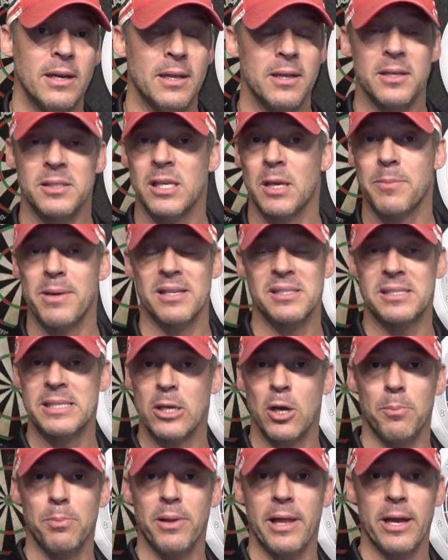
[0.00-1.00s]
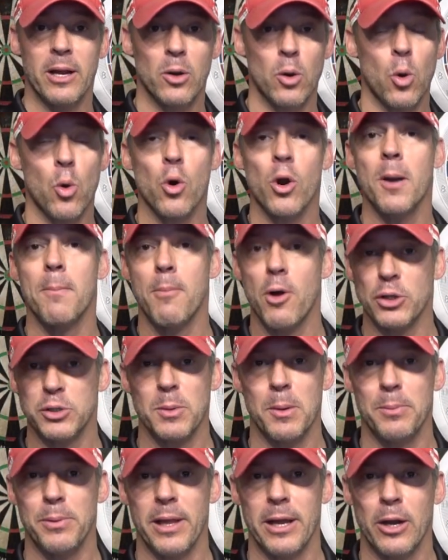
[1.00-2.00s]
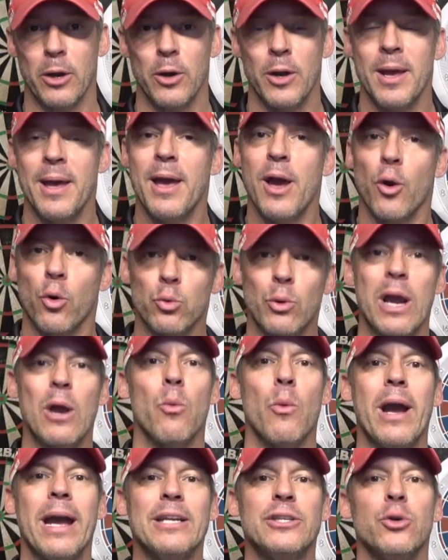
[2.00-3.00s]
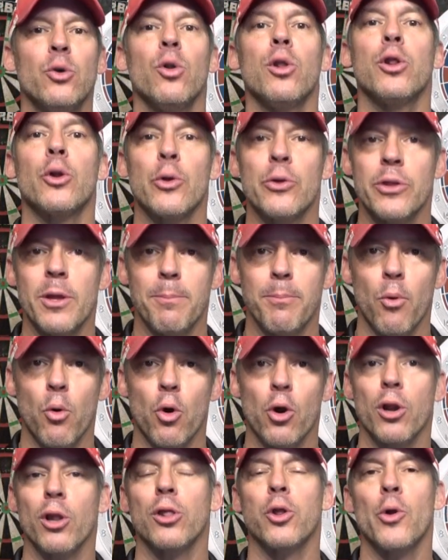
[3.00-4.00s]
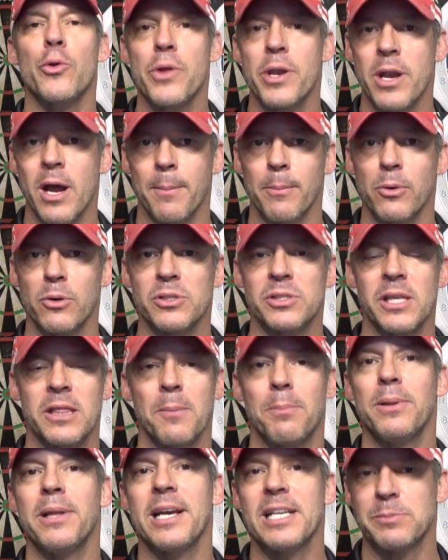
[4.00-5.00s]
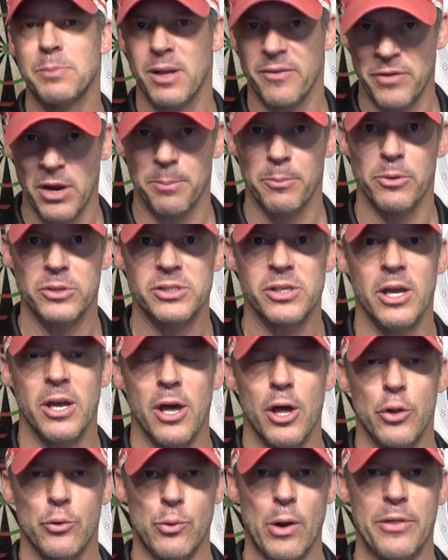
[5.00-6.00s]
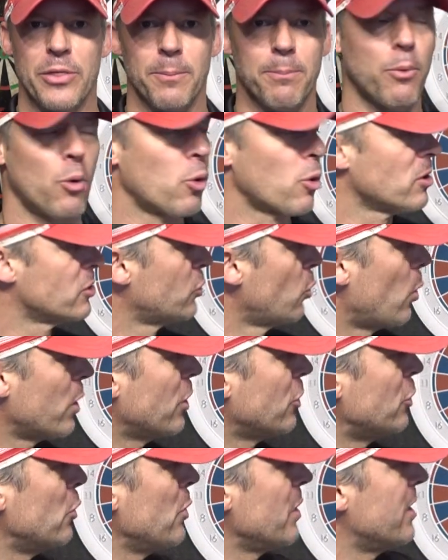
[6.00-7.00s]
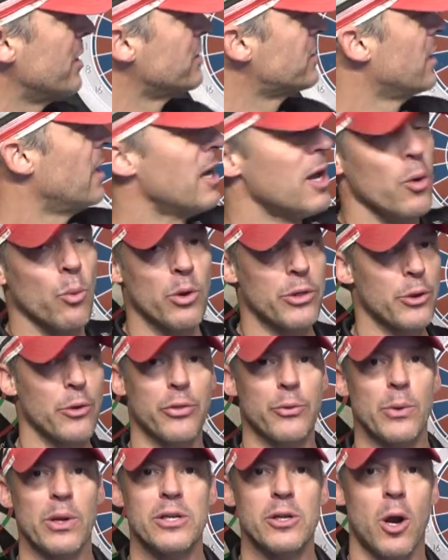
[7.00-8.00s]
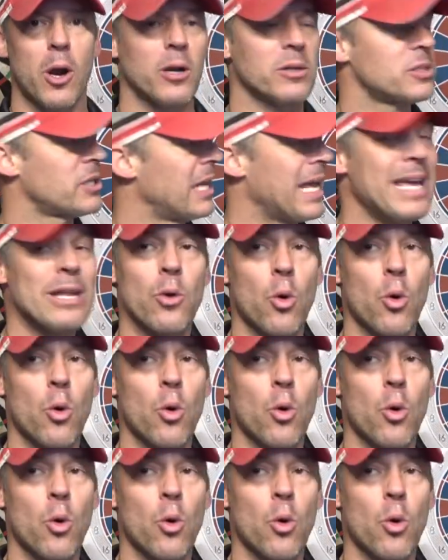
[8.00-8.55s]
This can be a single player or a multiple player. Great way to learn the board, learn the numbers and the placement of numbers throughout the board. So what you're doing is with your three darts in